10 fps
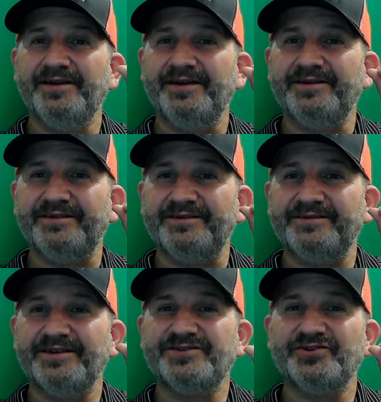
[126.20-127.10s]
It's
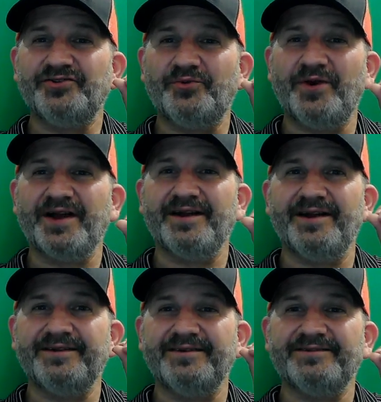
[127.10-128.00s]
essential to
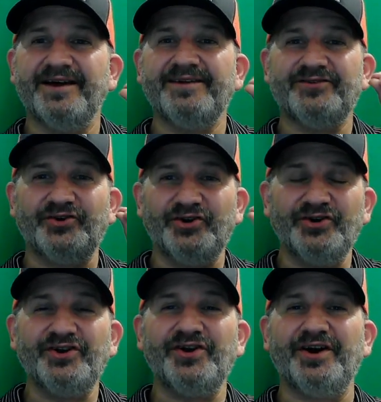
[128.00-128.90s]
recognize the signs
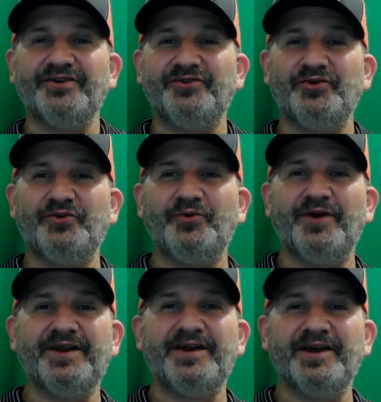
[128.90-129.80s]
early on to
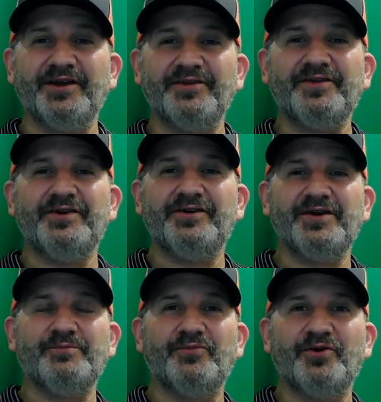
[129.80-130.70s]
create a healthier
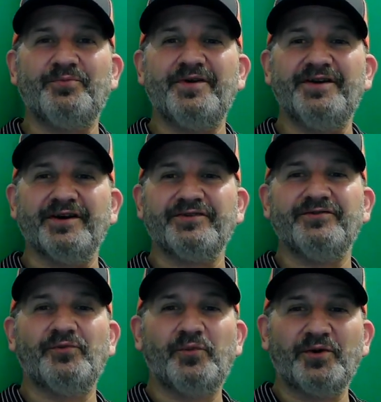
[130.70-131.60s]
and more
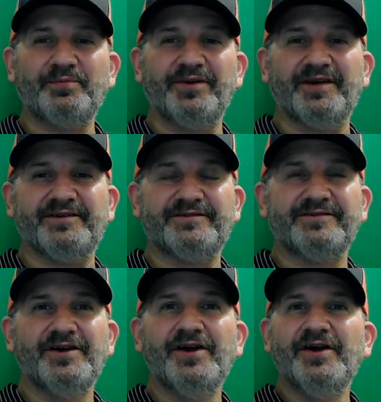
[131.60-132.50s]
productive
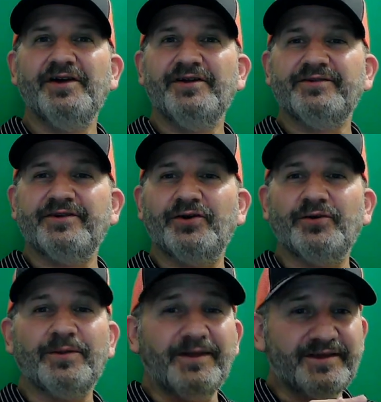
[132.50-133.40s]
workplace.
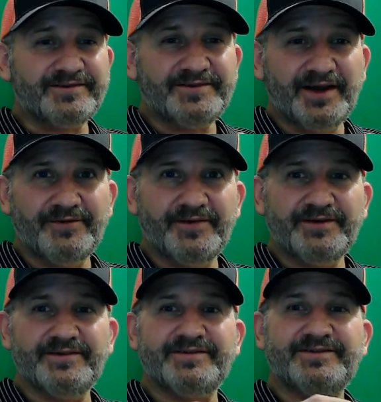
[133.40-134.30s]
So let's dive
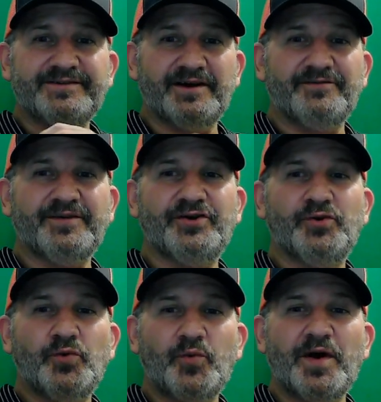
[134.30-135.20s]
into 7
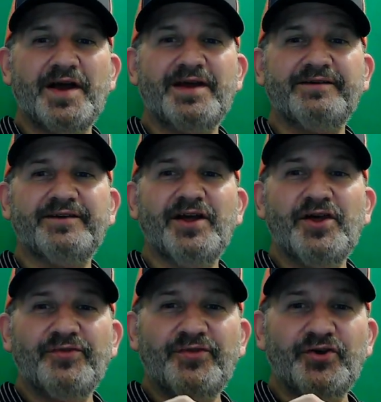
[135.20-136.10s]
ways
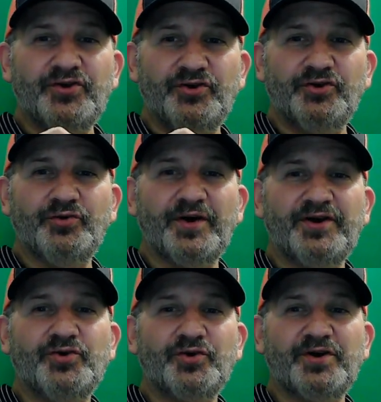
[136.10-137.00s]
that you
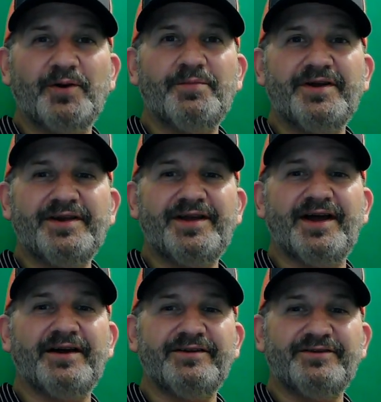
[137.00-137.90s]
and your company
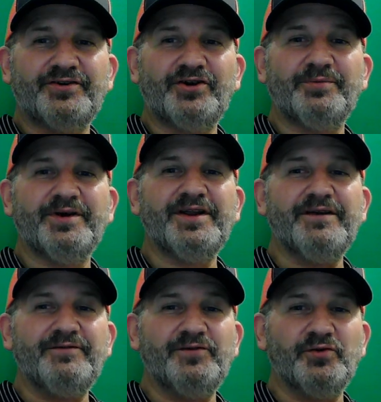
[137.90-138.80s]
can determine
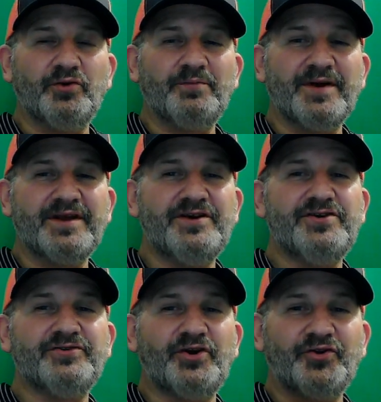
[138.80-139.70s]
if your
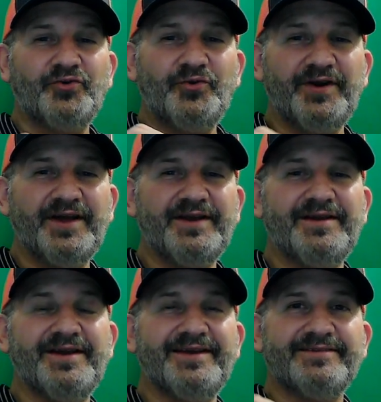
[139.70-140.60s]
managers are
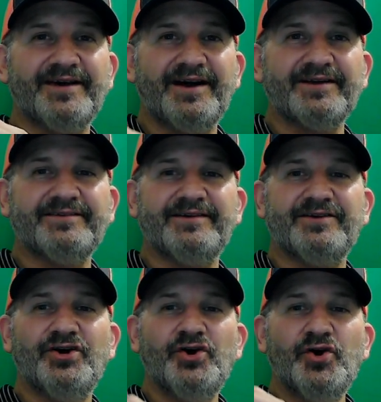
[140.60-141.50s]
creating a toxic